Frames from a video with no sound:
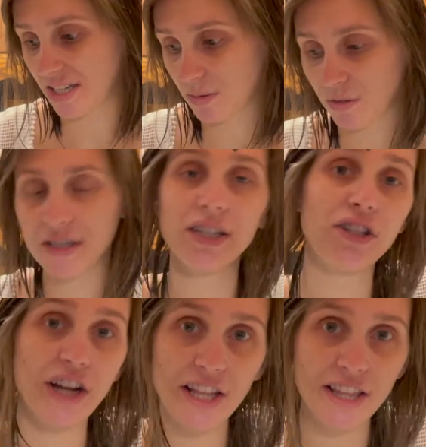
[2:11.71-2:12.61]
It's supposed to
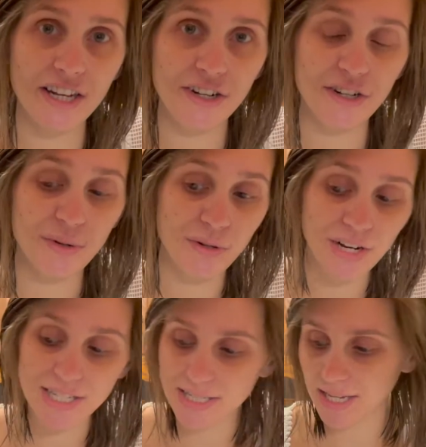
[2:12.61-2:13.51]
strengthen your
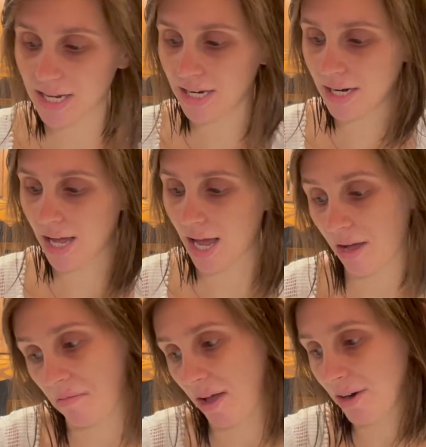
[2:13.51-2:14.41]
uterus, and
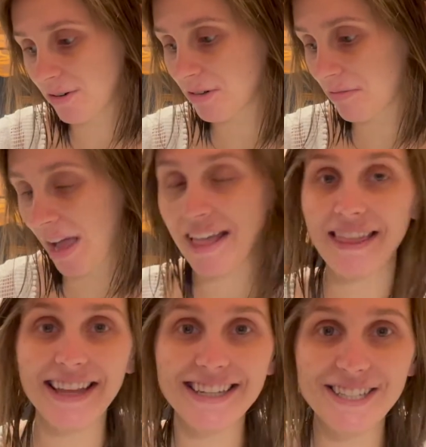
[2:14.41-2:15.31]
I don't know, I
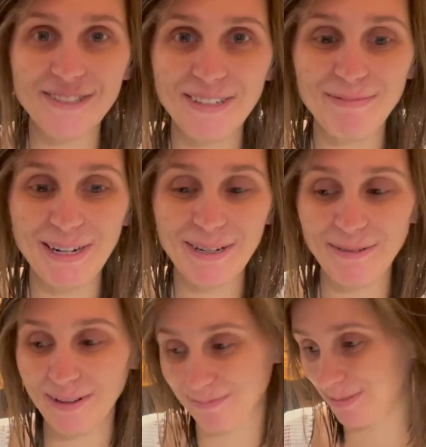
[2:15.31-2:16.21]
think it's doing
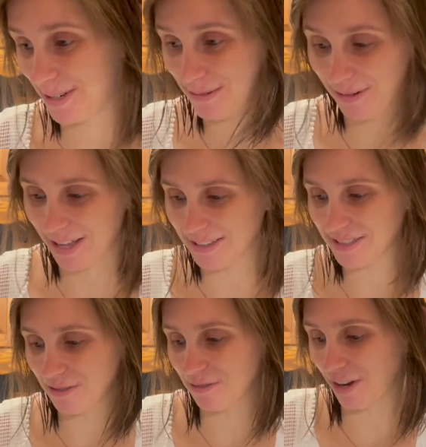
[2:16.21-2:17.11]
pretty well
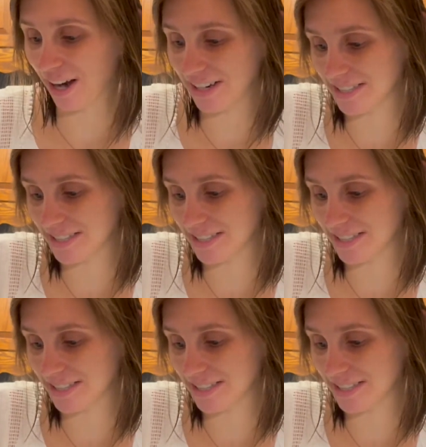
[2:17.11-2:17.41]
so far.